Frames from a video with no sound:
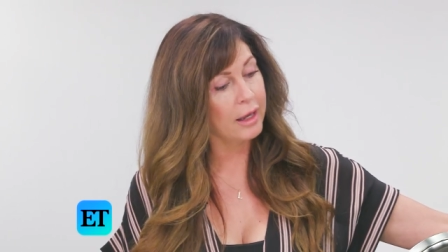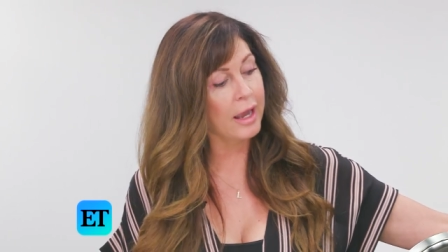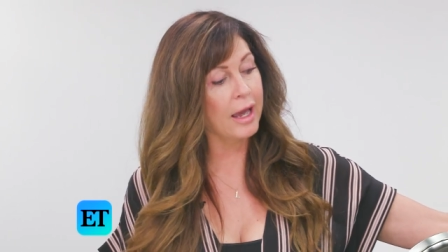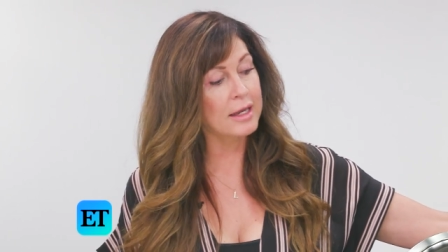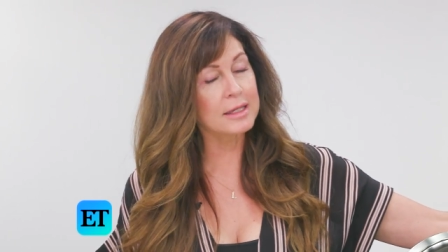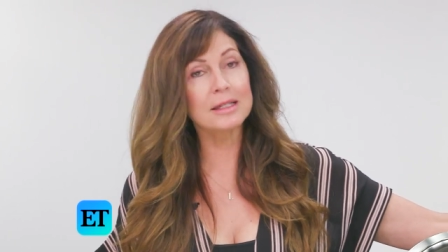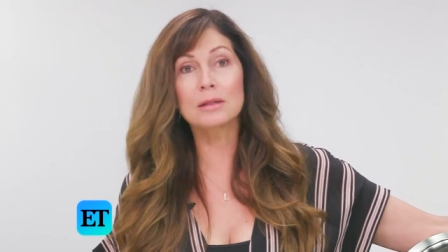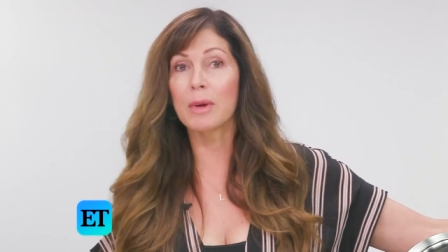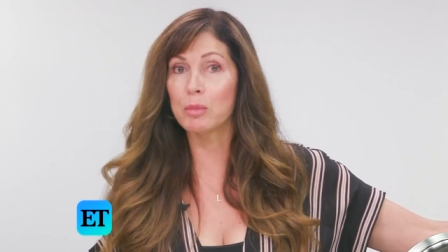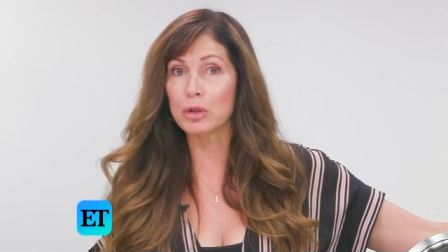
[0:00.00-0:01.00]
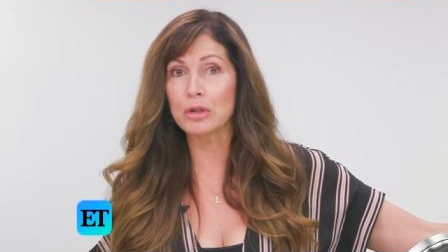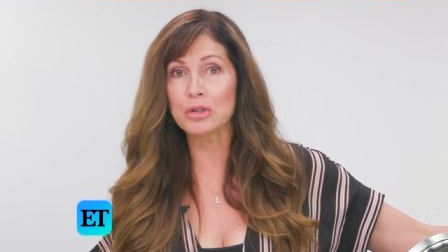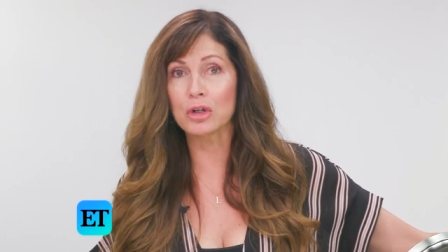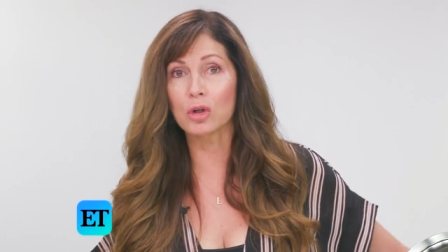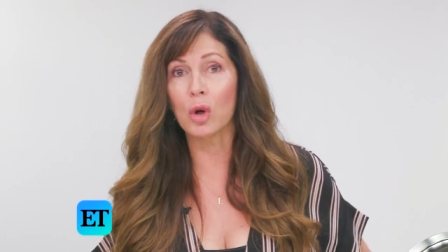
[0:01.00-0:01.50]
and it's my
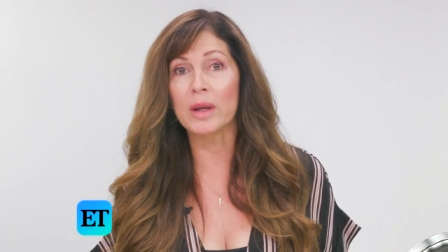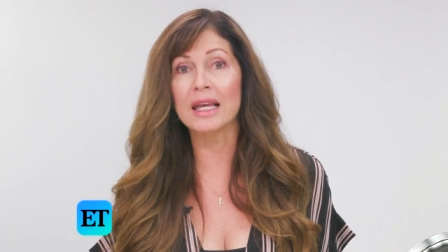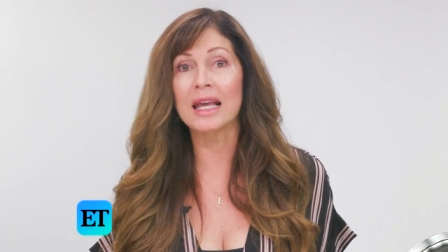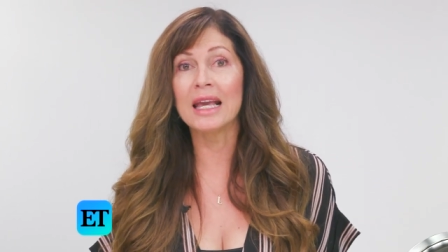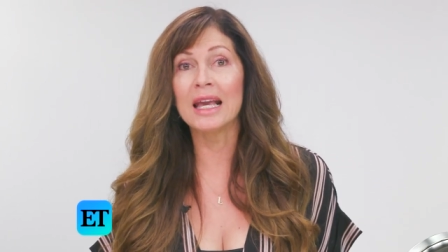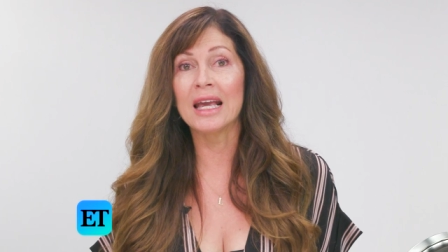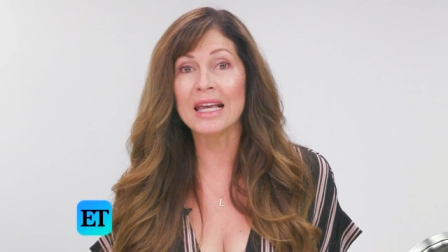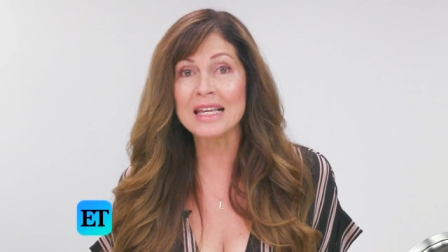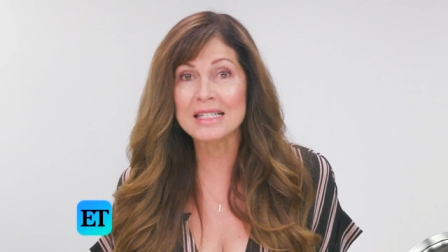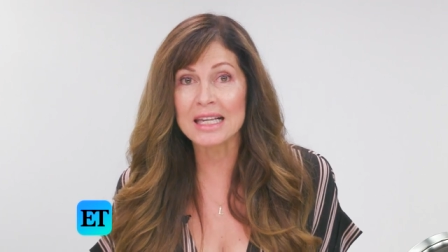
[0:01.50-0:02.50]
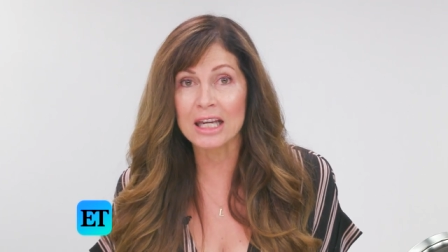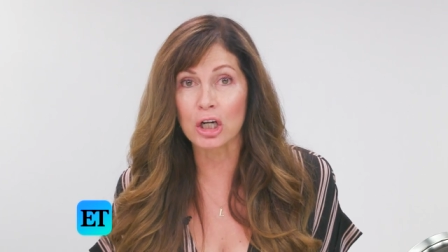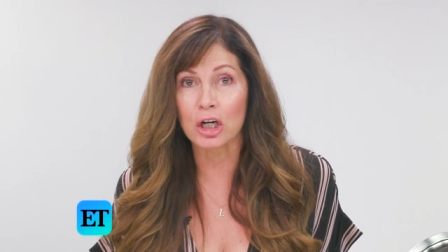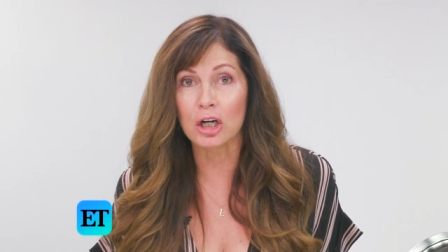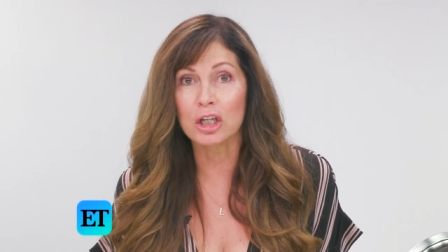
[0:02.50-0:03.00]
producer going, he's
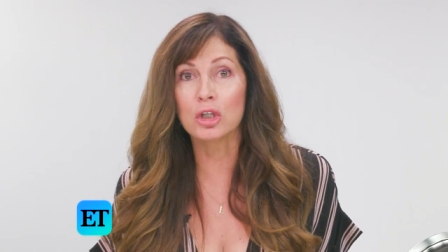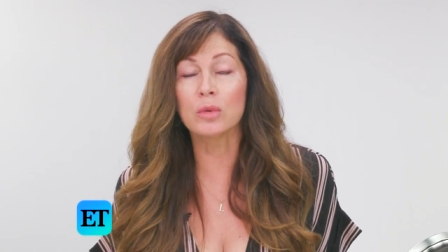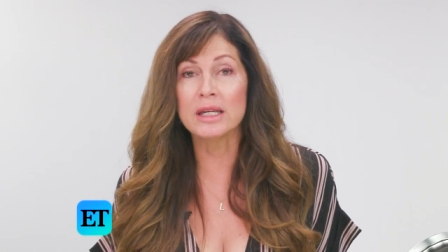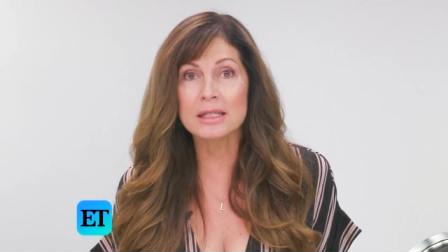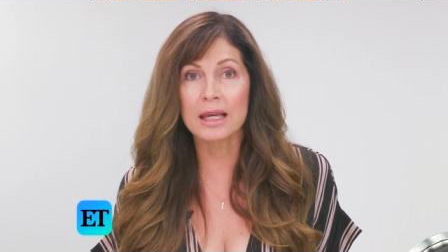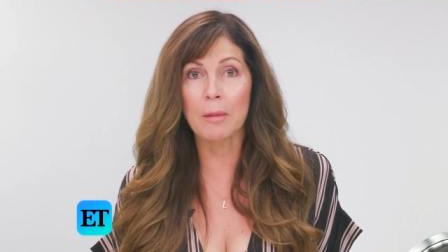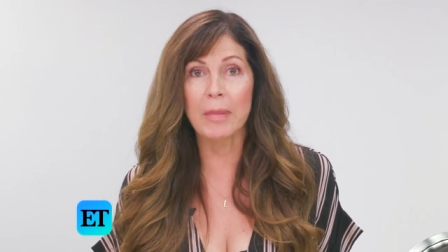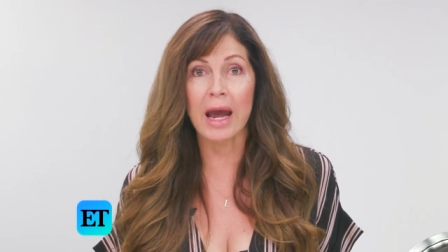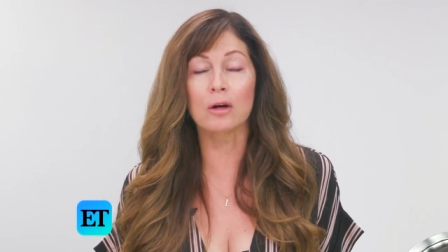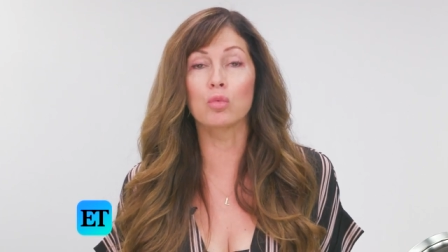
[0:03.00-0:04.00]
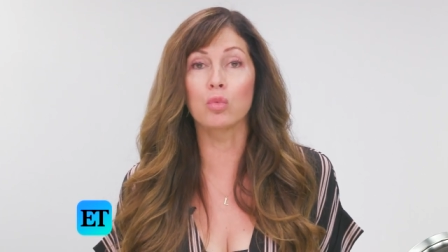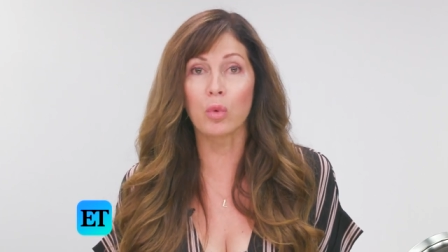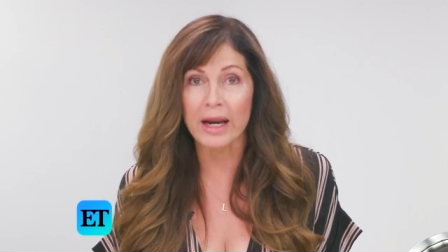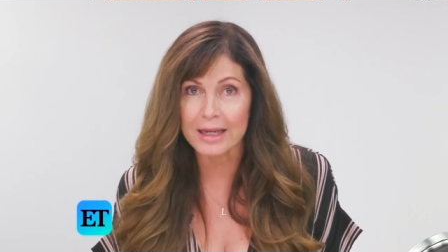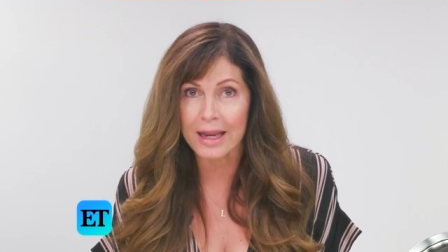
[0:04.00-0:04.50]
here. You need to get back
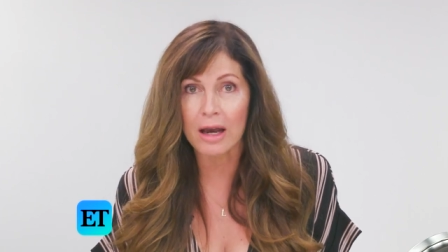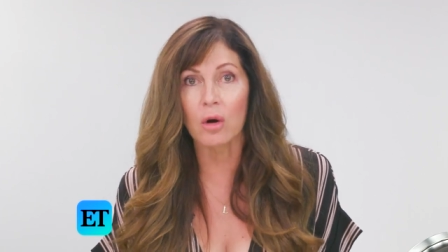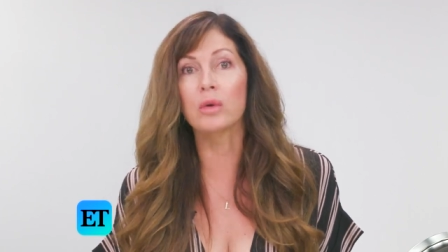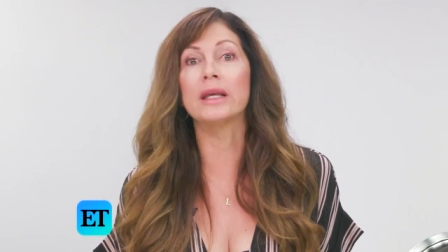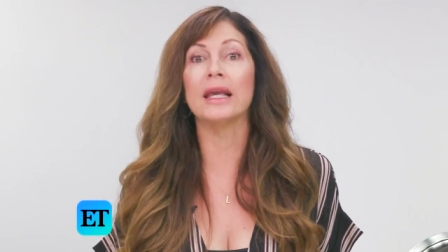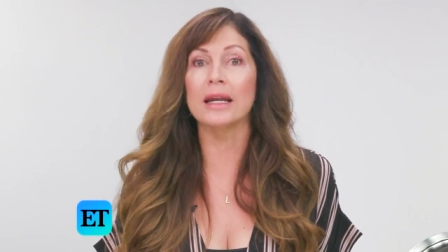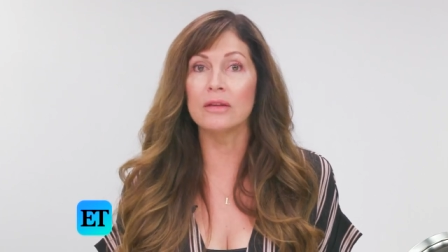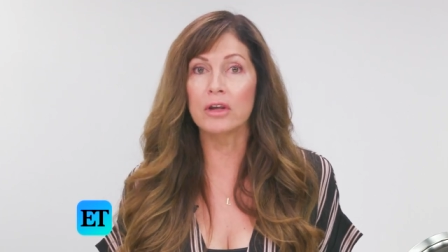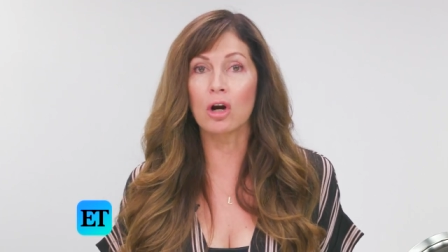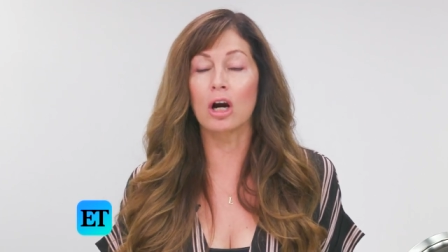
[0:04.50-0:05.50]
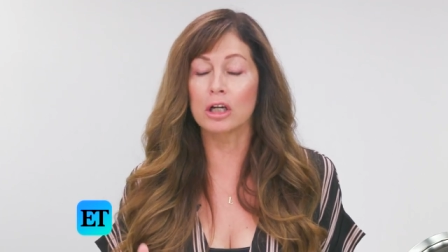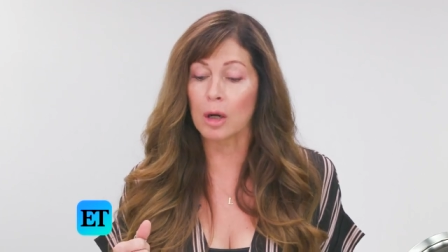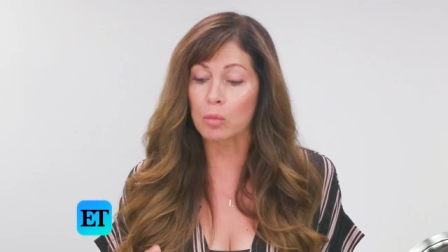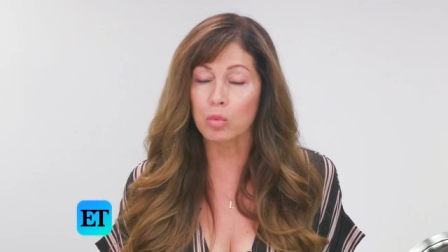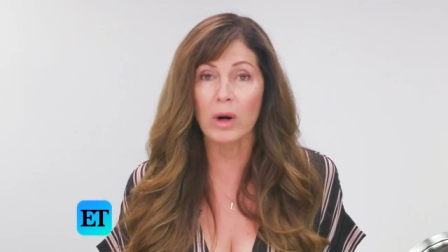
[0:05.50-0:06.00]
right now. Get in the car,
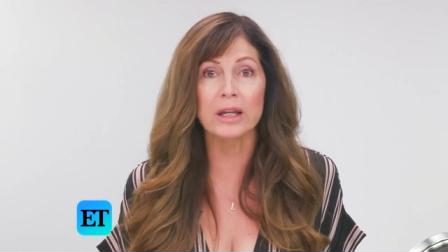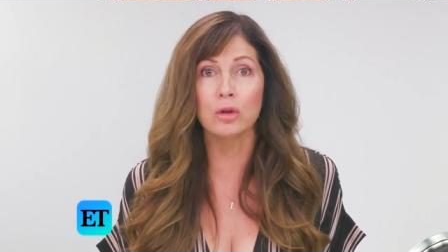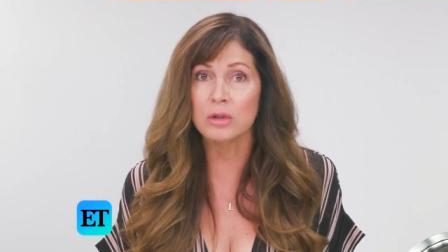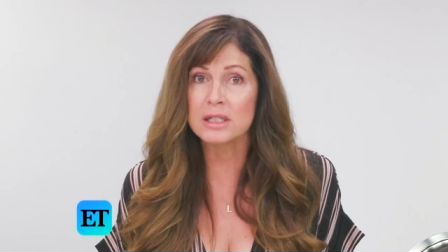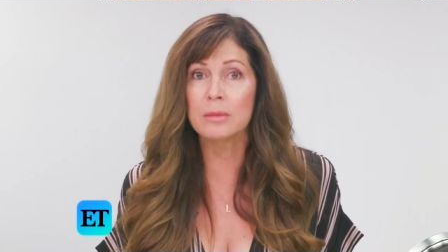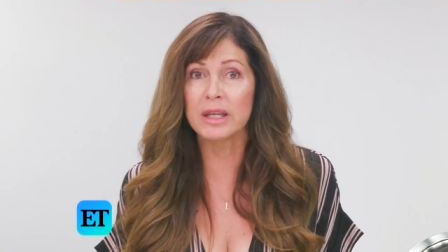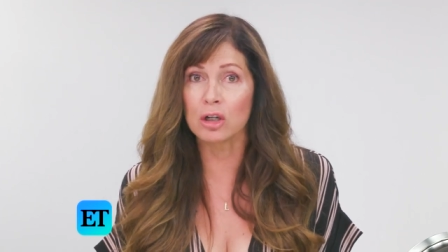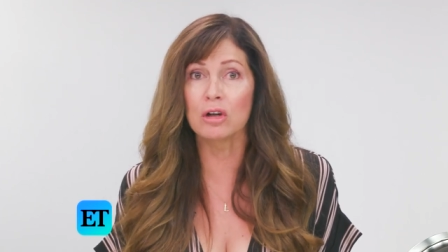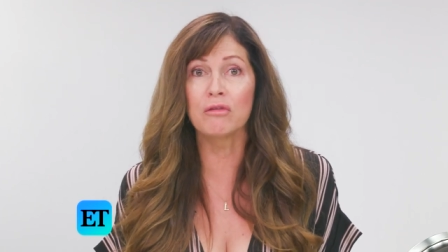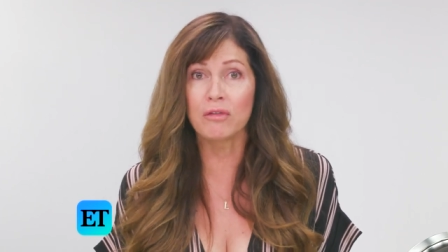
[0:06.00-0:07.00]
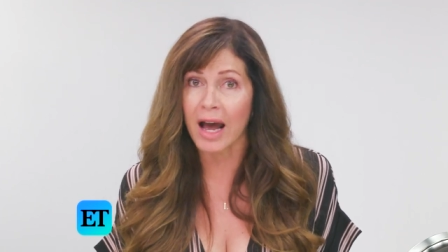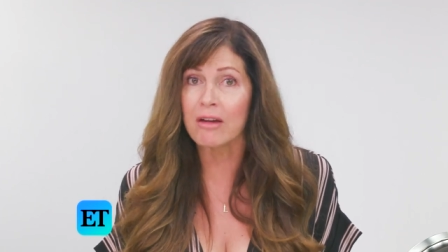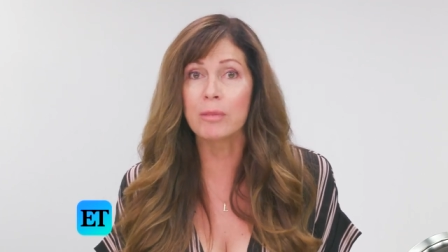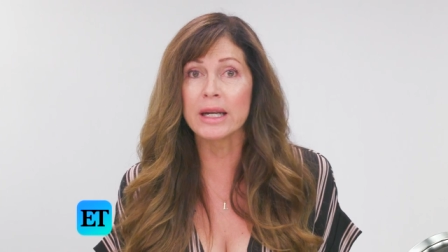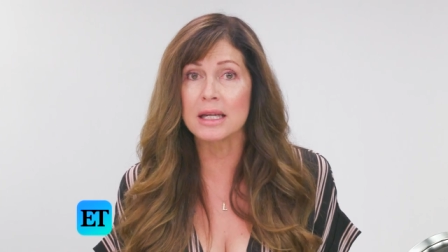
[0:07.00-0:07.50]
come right, you need to be here in
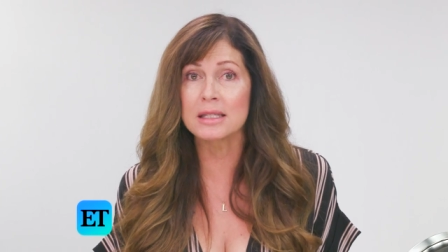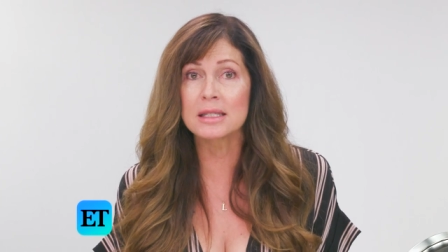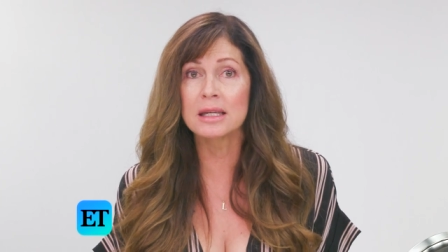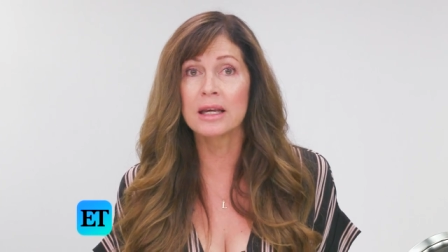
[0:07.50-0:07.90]
five minutes